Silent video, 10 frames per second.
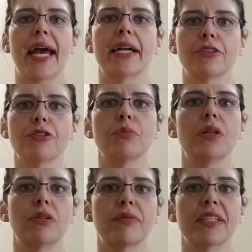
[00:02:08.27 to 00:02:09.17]
extra
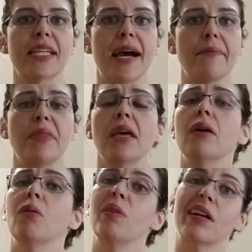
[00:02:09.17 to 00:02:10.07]
bone over time.
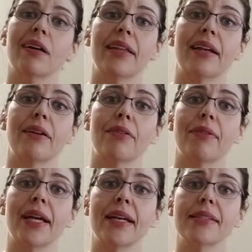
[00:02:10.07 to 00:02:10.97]
We call that
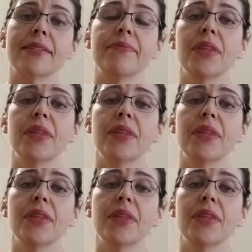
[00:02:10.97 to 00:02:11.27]
arthritis.